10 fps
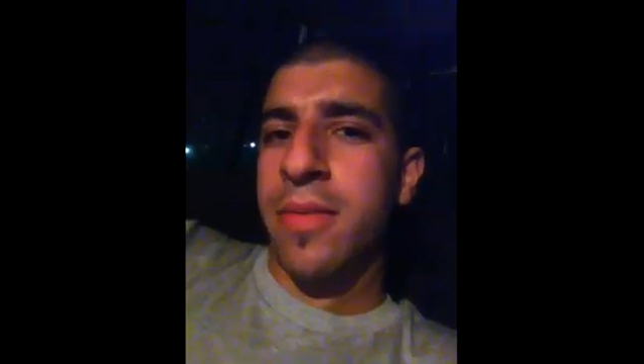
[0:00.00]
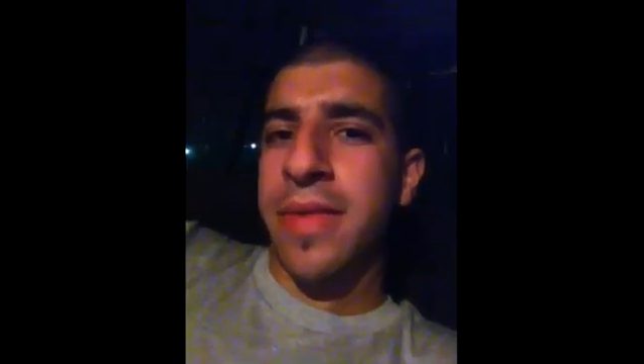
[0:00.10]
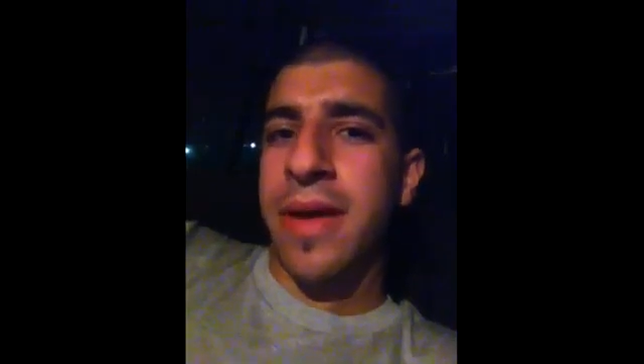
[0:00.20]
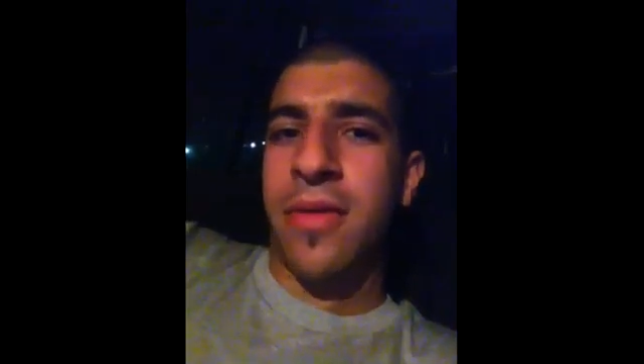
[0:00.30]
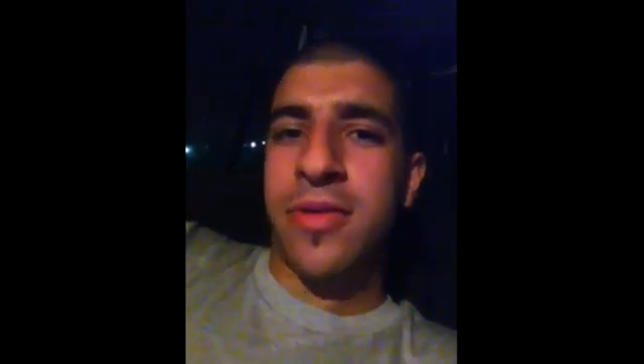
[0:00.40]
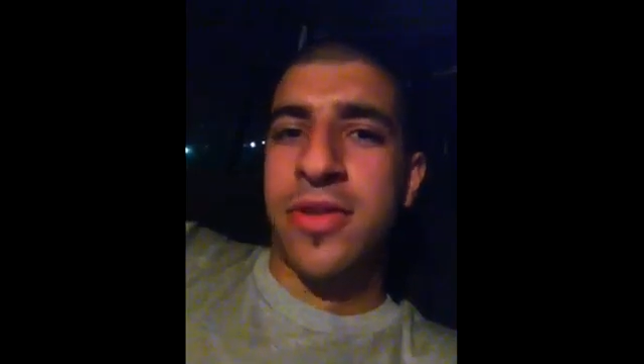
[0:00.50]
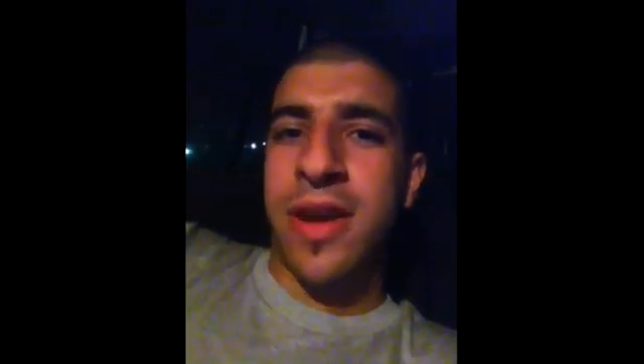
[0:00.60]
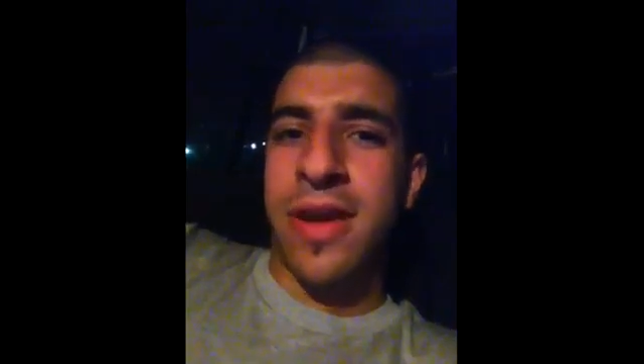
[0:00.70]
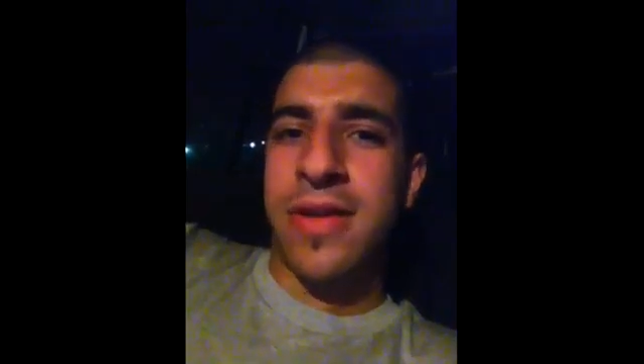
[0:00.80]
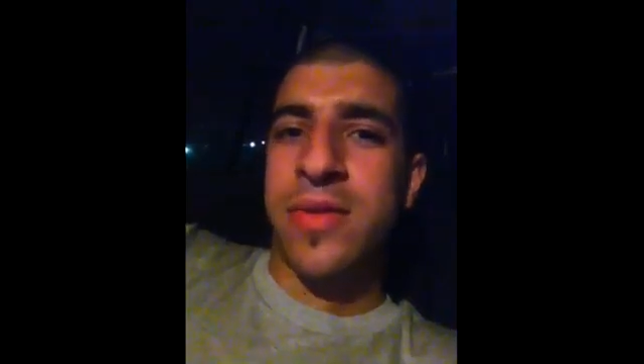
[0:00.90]
But that all
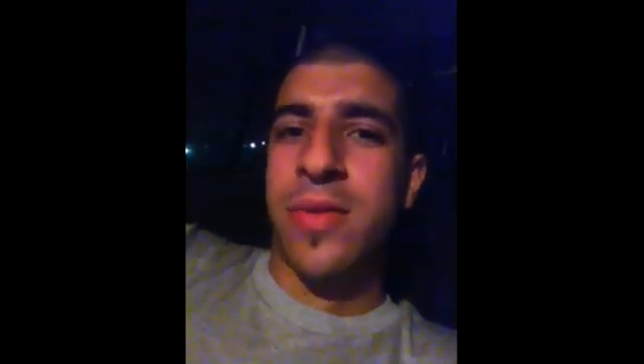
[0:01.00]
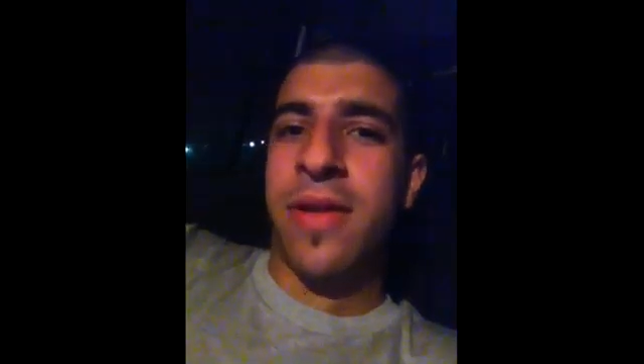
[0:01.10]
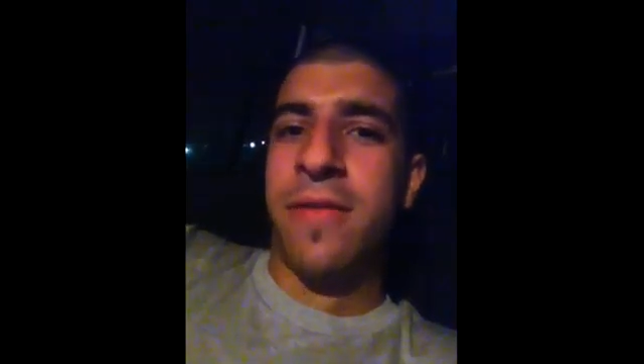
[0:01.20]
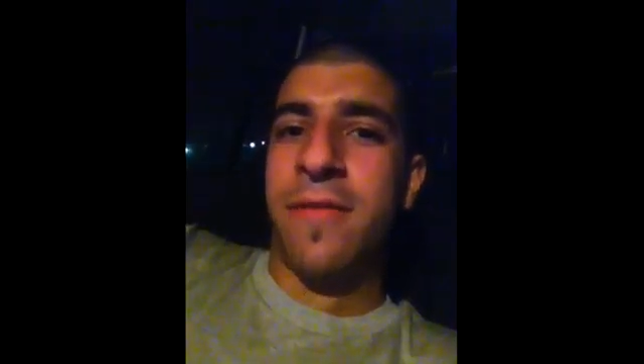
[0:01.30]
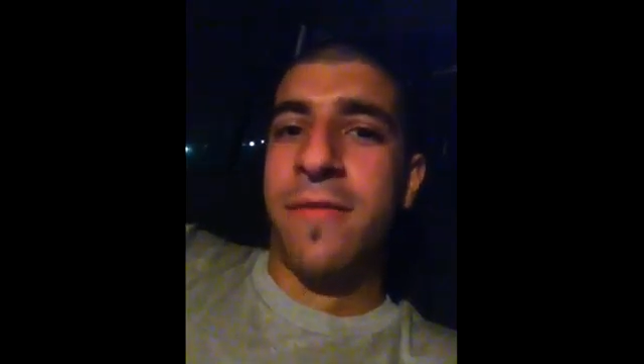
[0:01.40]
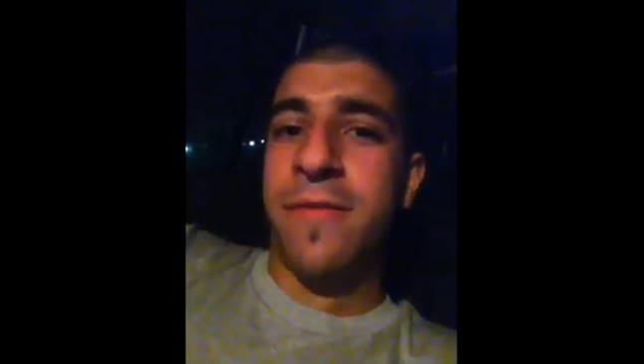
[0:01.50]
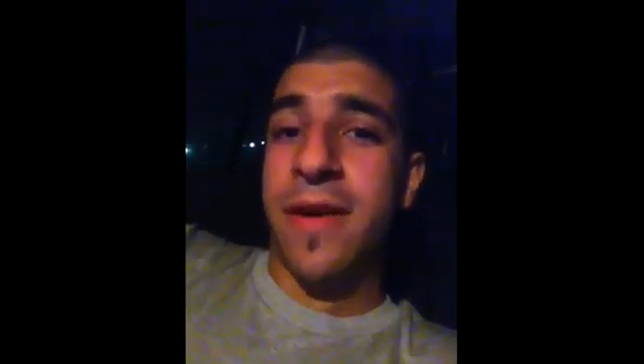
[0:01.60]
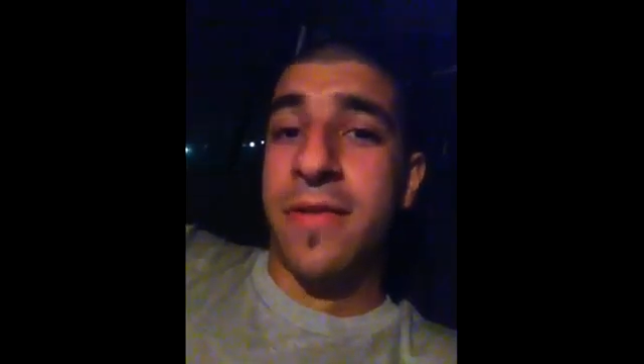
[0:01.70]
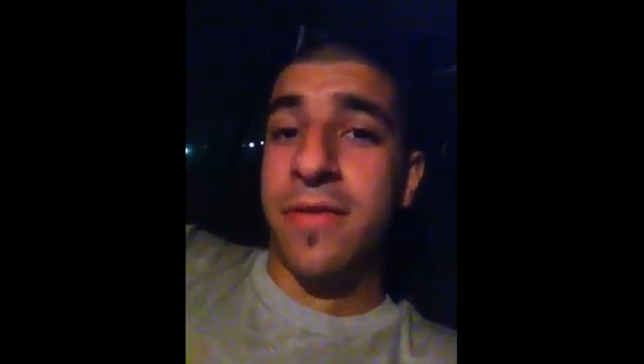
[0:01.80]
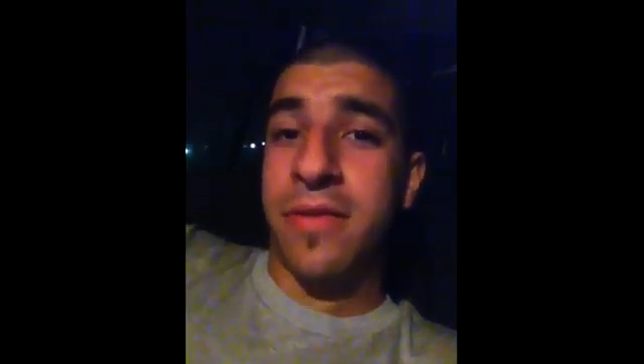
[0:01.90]
changed when I
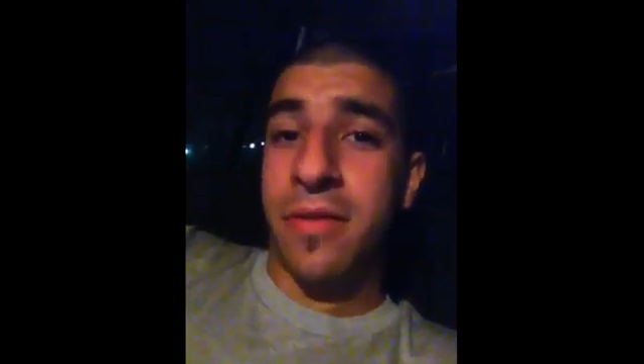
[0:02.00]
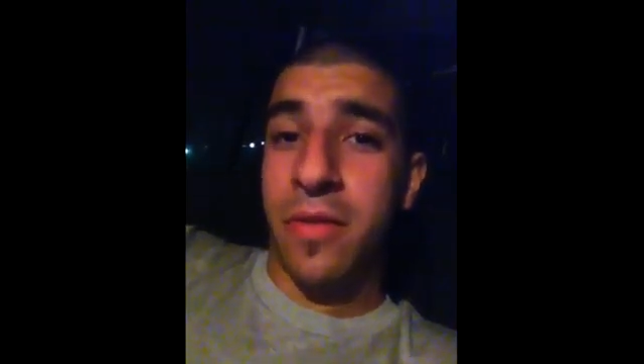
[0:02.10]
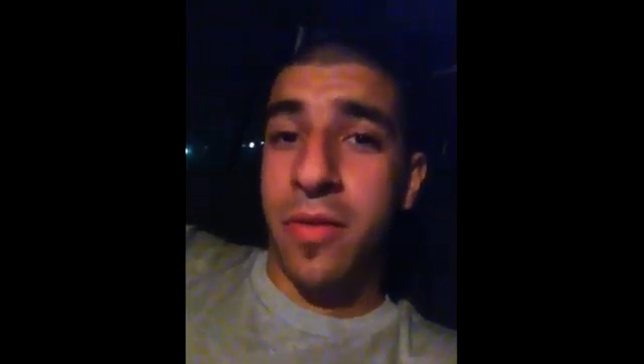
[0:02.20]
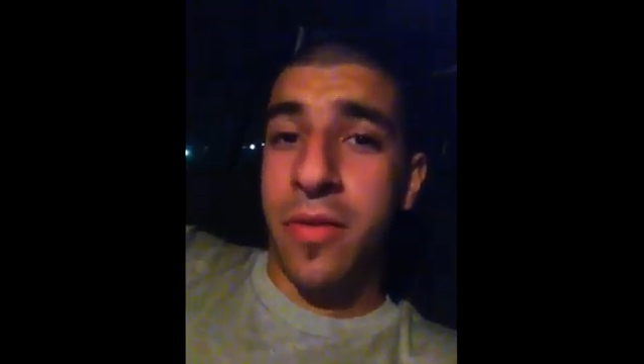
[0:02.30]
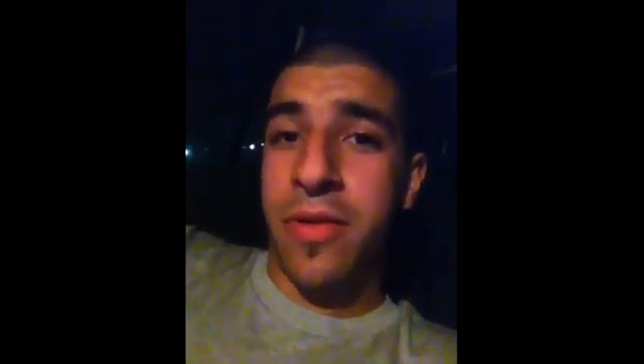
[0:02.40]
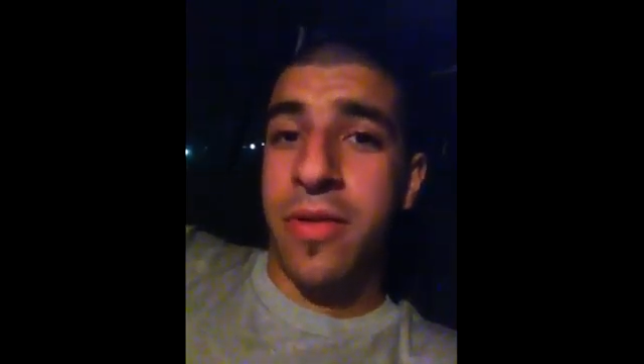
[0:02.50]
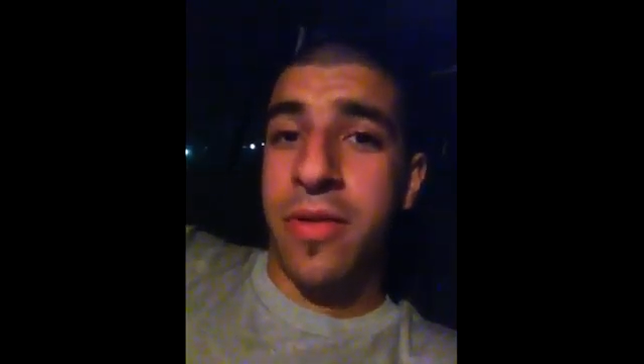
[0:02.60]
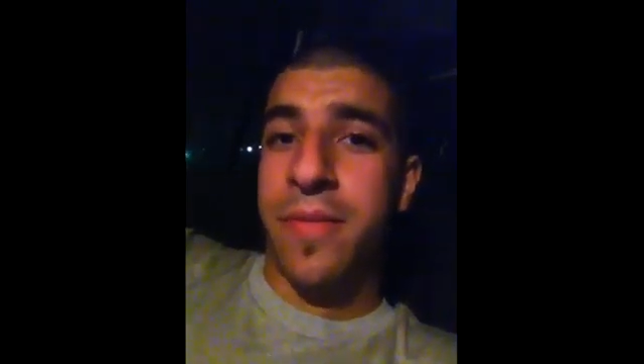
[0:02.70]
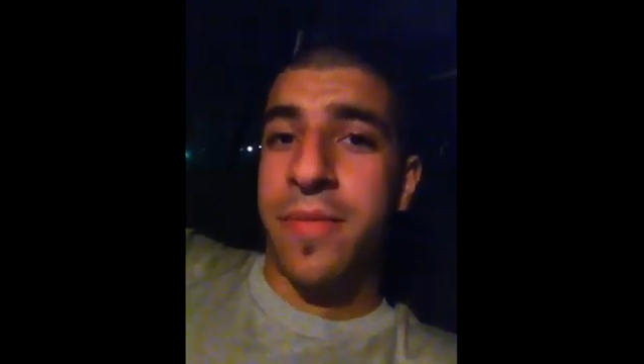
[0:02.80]
found the Lord.